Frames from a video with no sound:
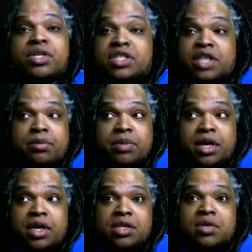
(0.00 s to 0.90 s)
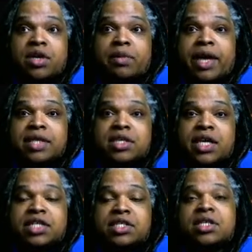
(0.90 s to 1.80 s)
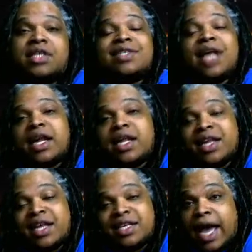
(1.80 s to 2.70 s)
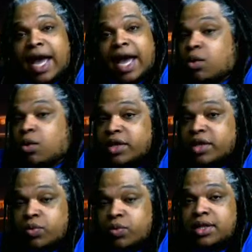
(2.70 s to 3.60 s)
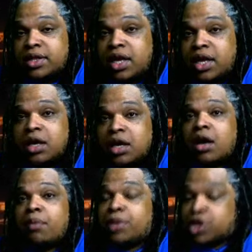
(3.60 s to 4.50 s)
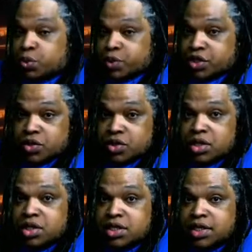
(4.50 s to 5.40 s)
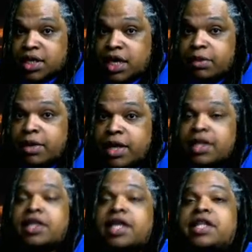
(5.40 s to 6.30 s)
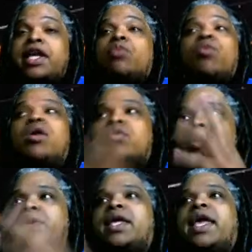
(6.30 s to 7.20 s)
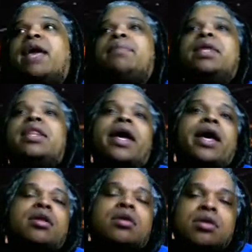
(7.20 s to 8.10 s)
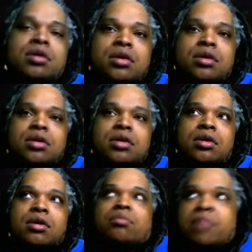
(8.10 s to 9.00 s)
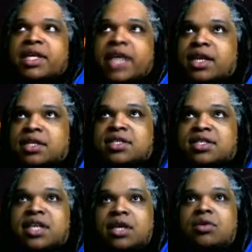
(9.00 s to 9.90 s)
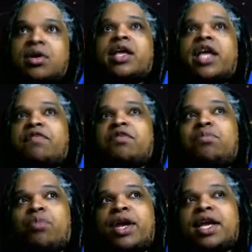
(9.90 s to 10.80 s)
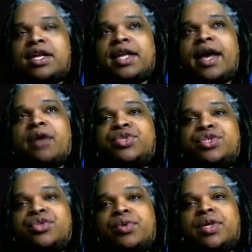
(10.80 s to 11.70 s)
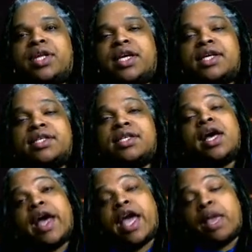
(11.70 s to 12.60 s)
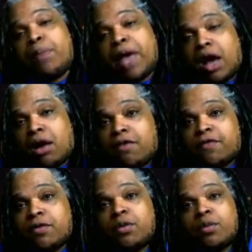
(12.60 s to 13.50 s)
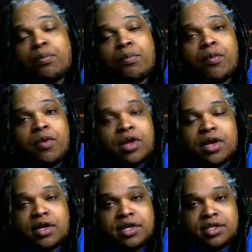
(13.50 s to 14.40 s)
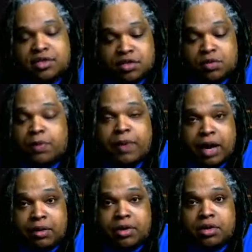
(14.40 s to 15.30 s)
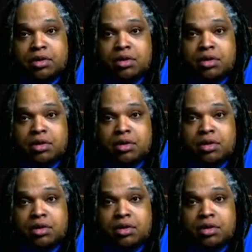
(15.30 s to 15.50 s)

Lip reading: to jump to an imagination. It's not an exact one-to-one thing, but the results are the same. The thing think, well, no, it can't be that. But yet, still, if you break it down to it, is a powerful, superpower